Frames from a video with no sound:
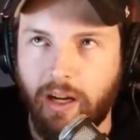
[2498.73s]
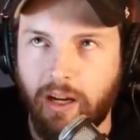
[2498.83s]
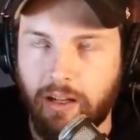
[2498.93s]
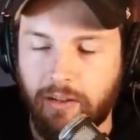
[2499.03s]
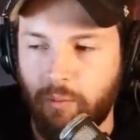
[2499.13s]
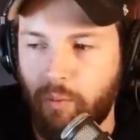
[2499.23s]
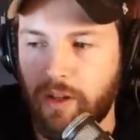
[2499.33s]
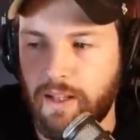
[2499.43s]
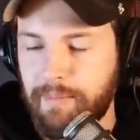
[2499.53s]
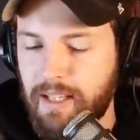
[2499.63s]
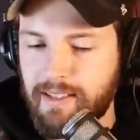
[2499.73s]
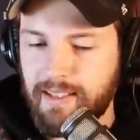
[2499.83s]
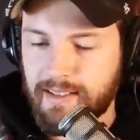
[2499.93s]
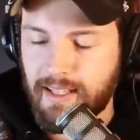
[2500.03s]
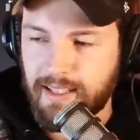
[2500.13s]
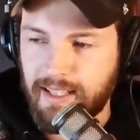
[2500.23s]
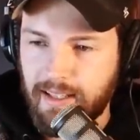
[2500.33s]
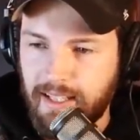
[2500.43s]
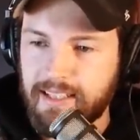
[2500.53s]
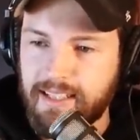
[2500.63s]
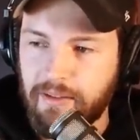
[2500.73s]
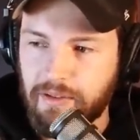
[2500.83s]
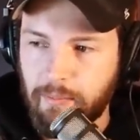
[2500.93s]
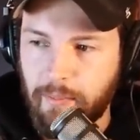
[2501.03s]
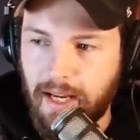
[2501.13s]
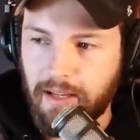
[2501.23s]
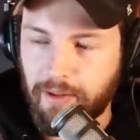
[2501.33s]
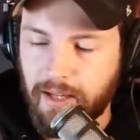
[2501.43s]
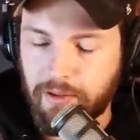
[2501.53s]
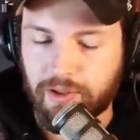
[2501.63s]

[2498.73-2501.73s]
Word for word: Uh, well, I'm guessing it's like, he, he said he was in Maine,